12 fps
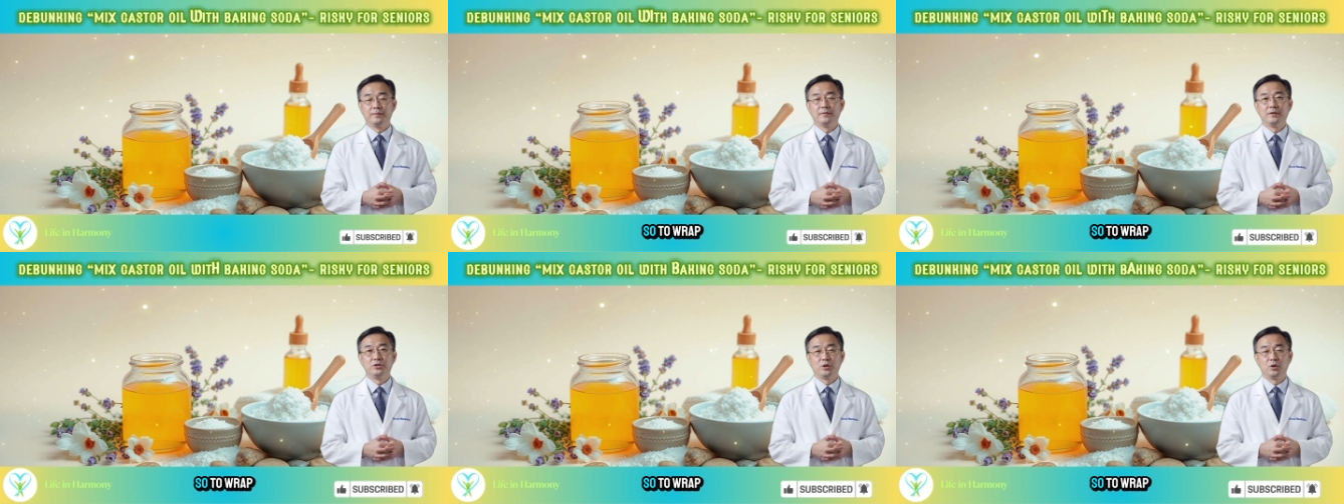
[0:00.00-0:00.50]

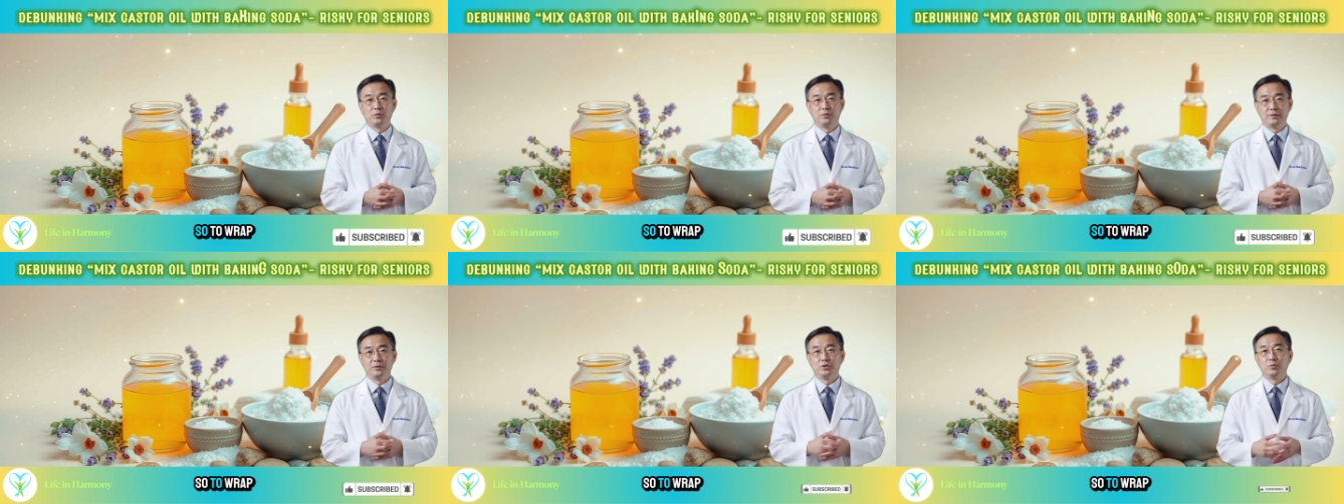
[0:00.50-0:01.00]
So,
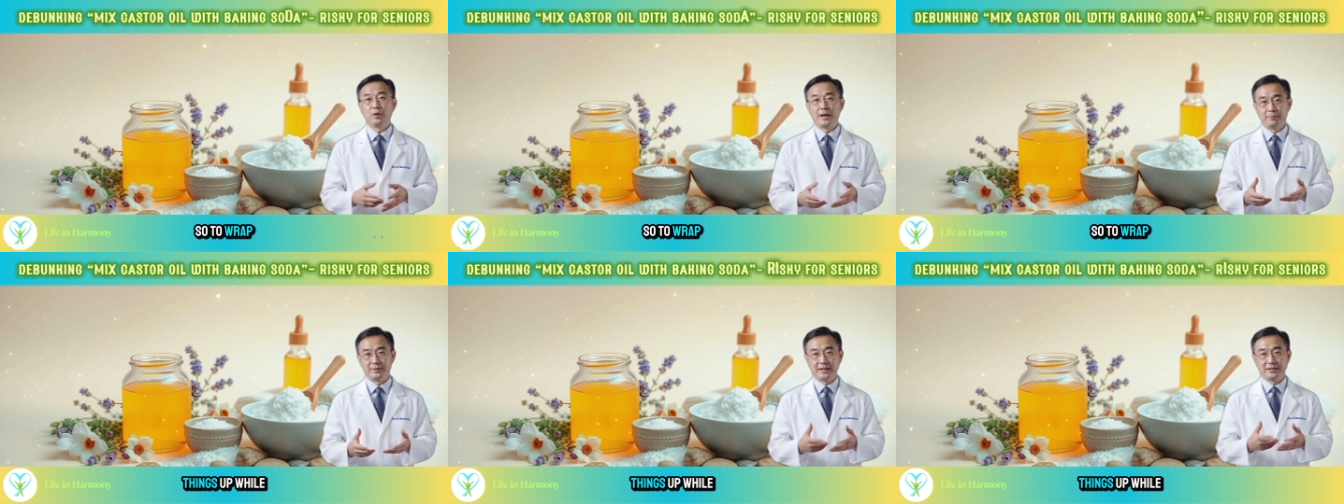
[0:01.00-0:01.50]
to
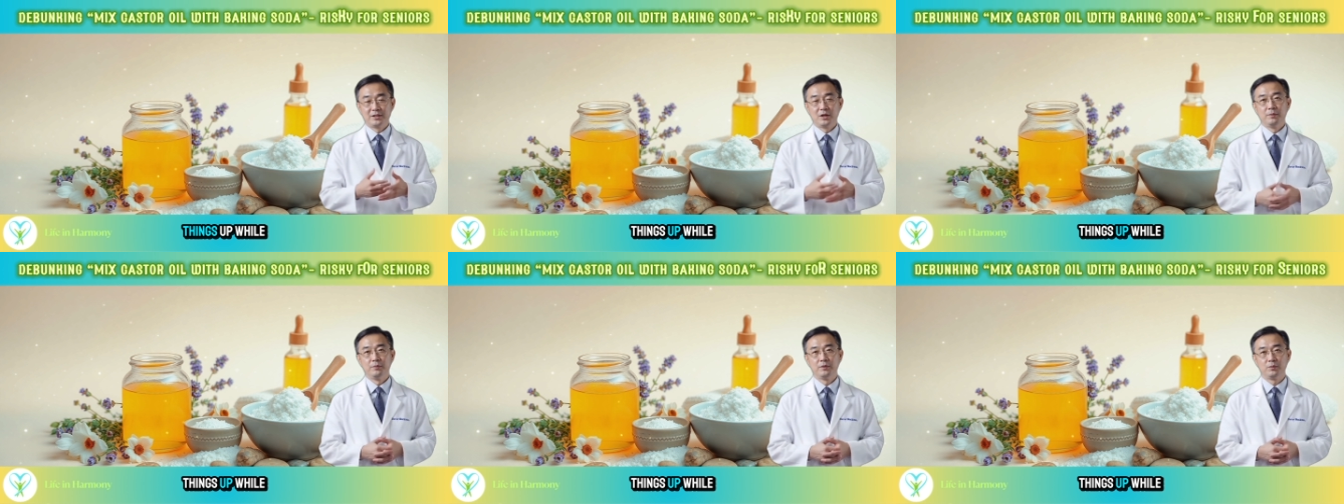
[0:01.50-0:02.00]
wrap things
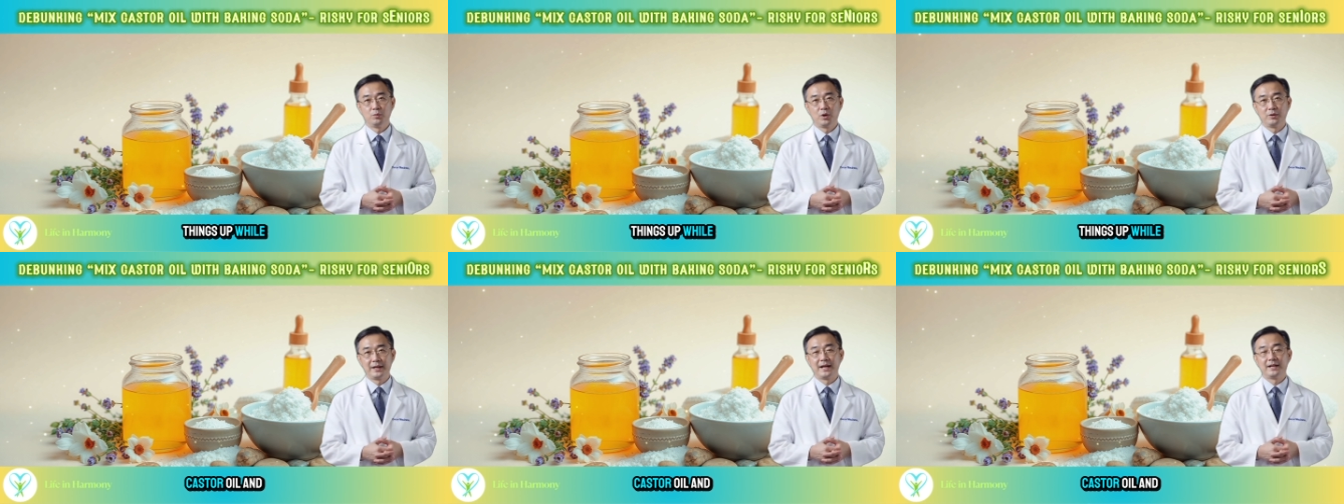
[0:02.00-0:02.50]
up,
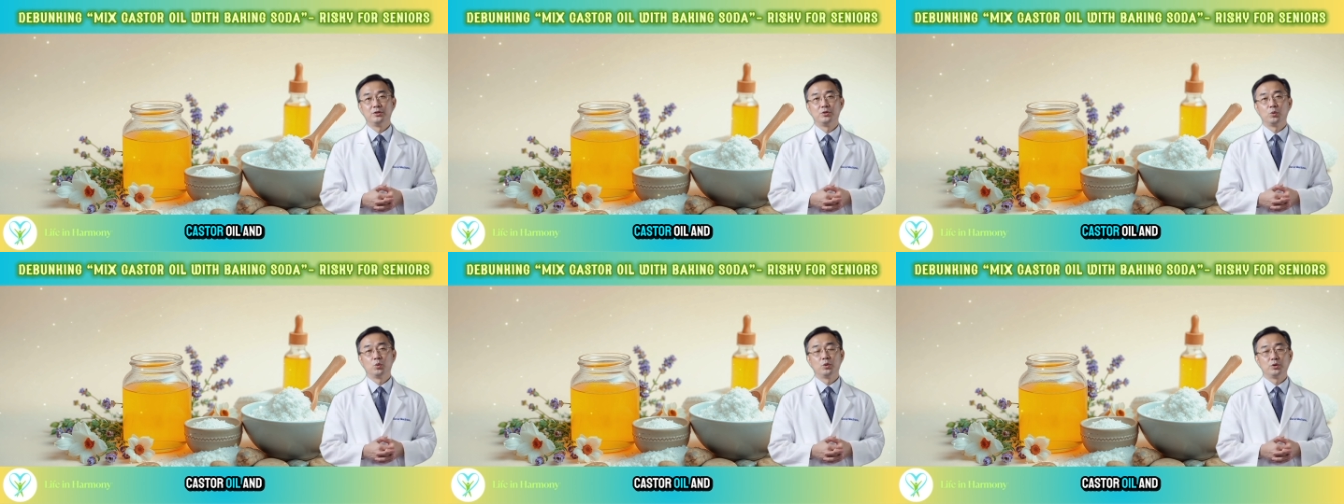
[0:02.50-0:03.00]
while
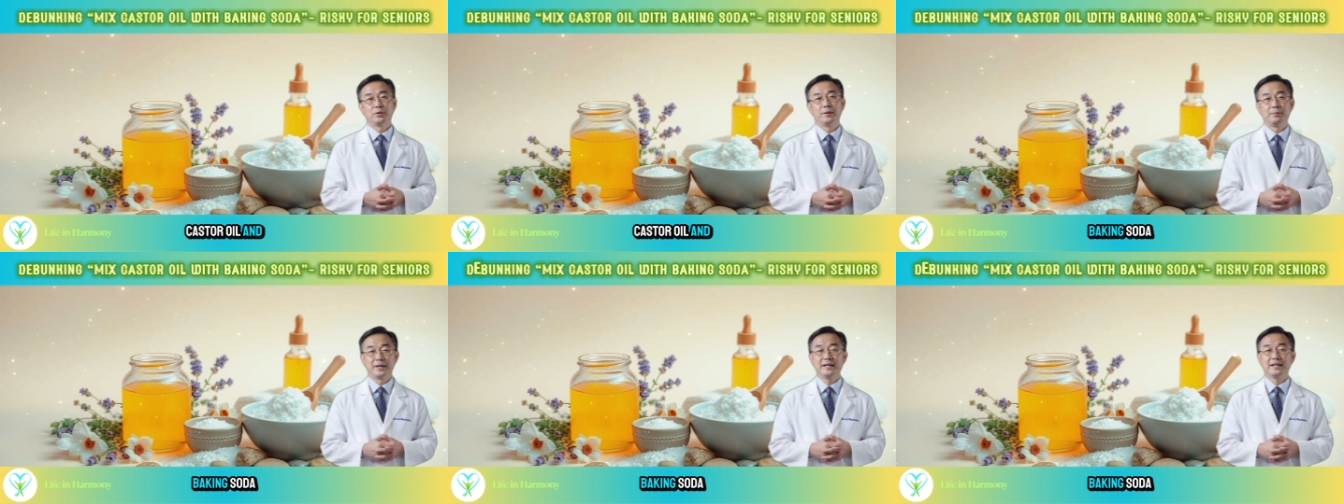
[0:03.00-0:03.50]
castor oil
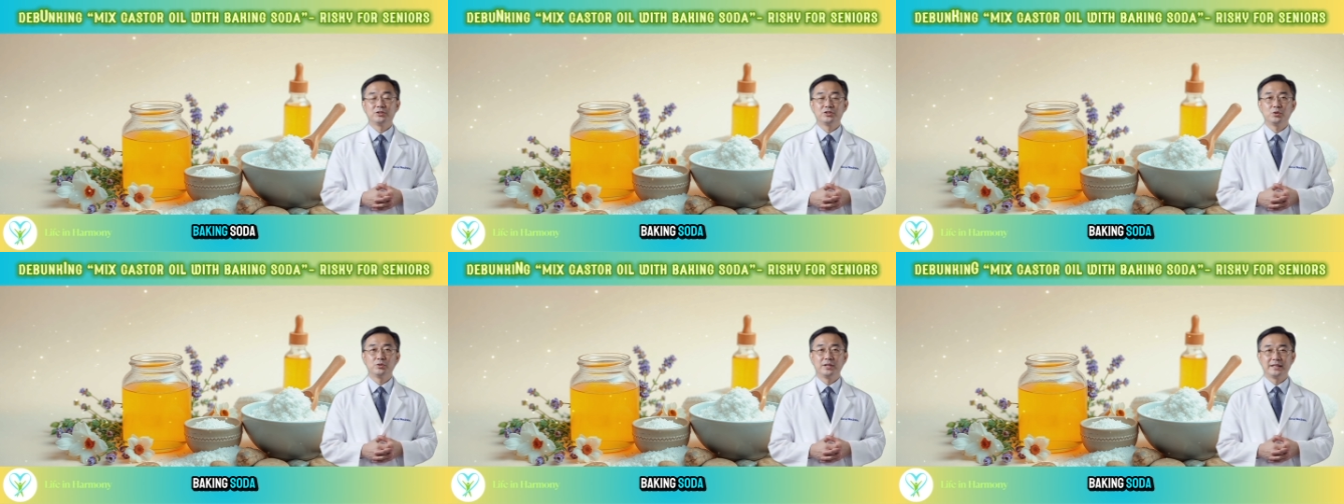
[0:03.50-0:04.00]
and baking
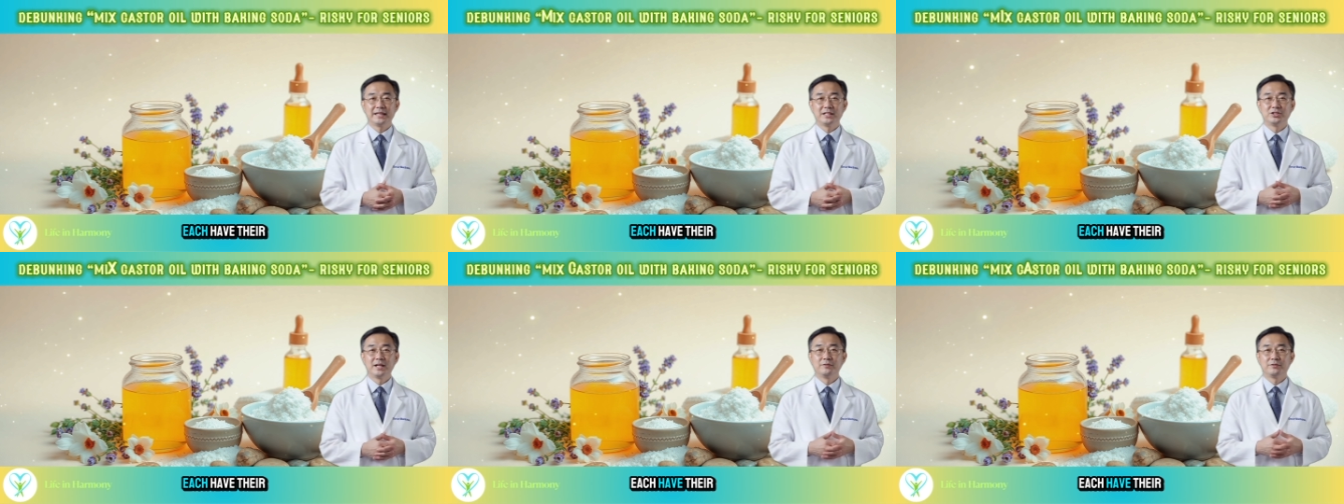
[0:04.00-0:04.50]
soda
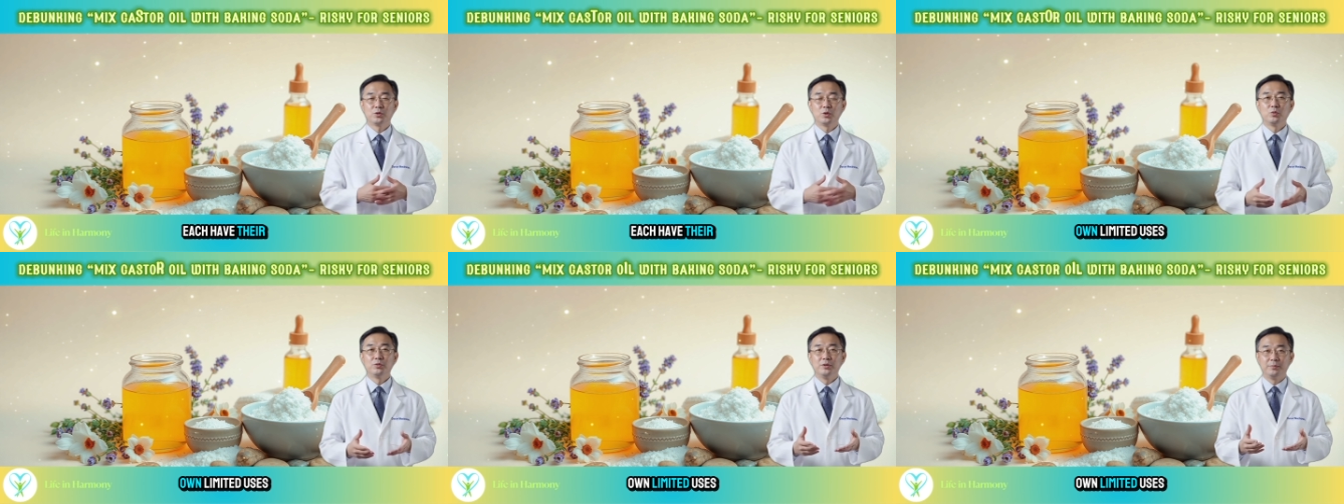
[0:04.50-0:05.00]
each have their
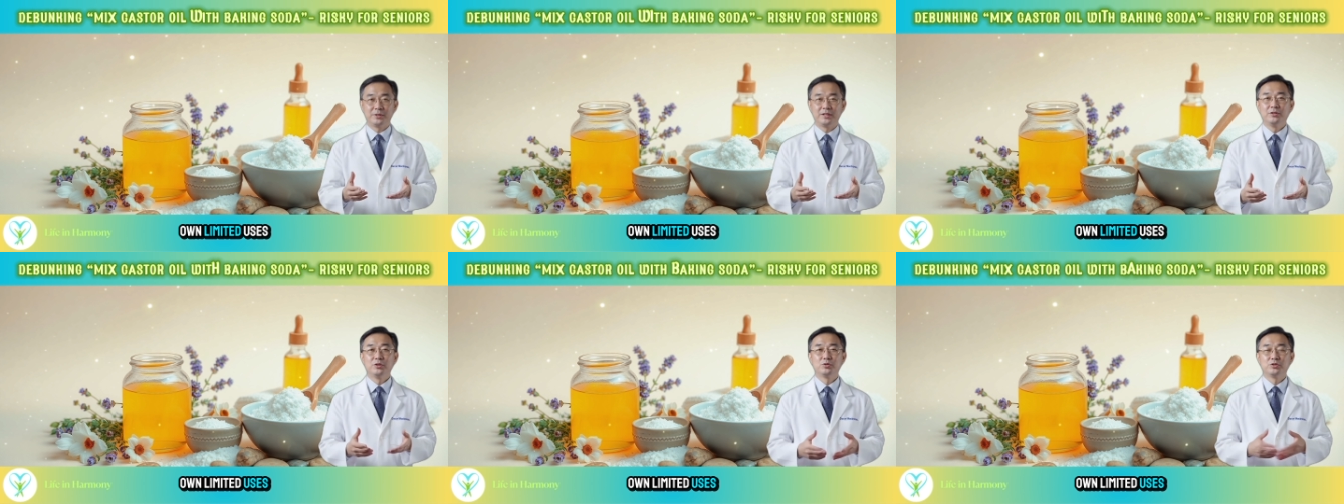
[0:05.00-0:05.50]
own
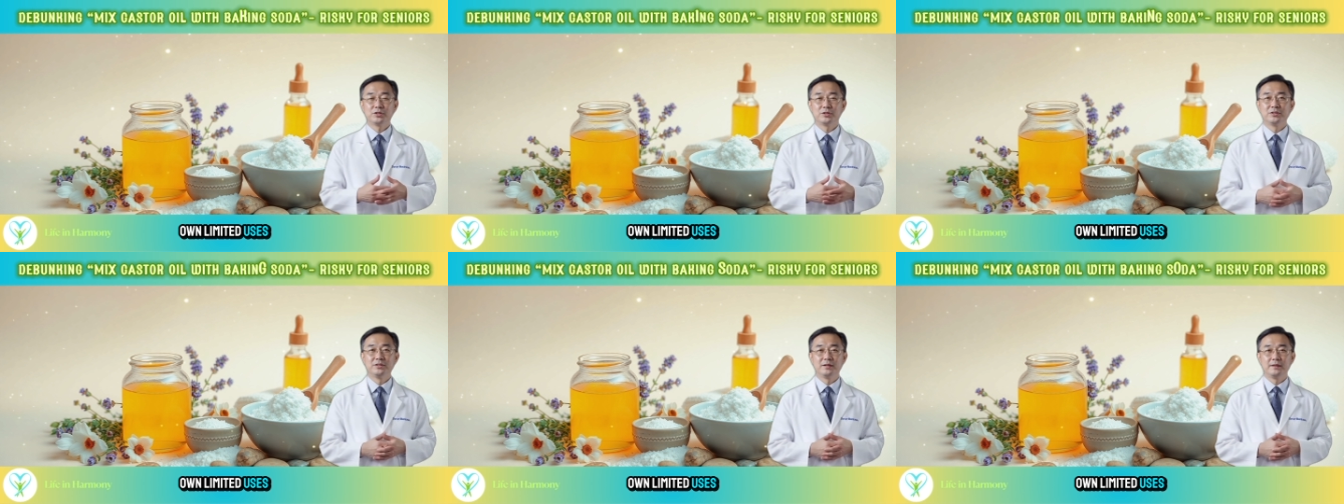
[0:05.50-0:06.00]
limited
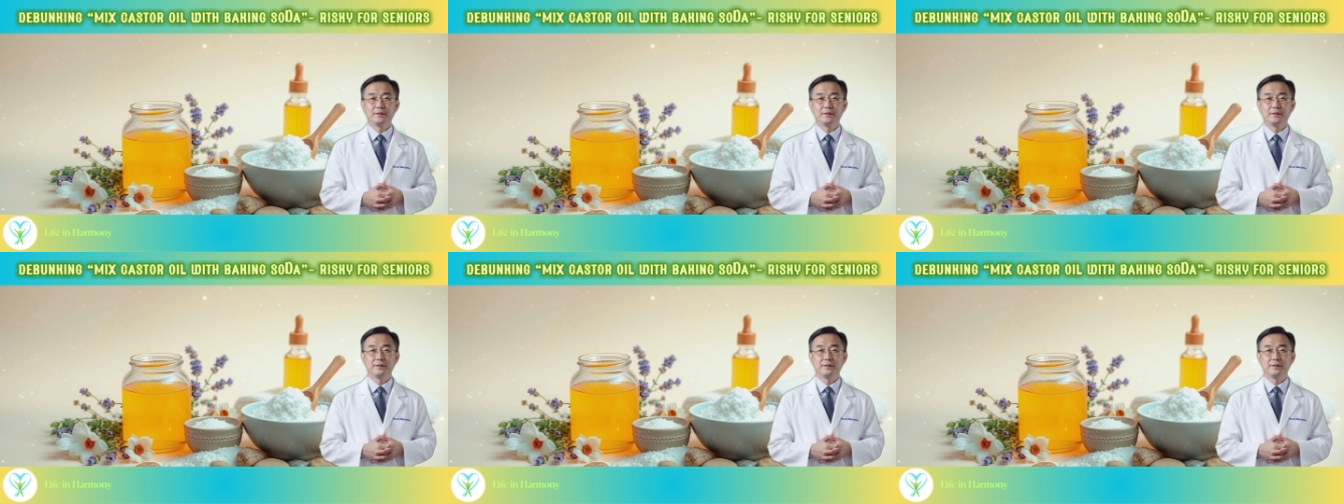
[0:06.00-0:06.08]
uses,